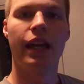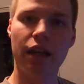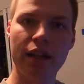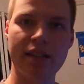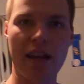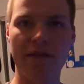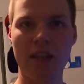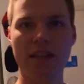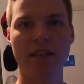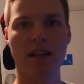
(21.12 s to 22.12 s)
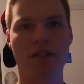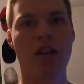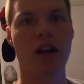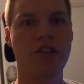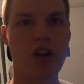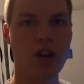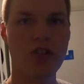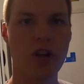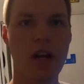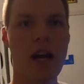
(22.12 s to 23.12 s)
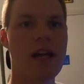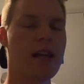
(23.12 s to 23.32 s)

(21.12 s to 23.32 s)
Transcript: it is a V6 Dodge Charger.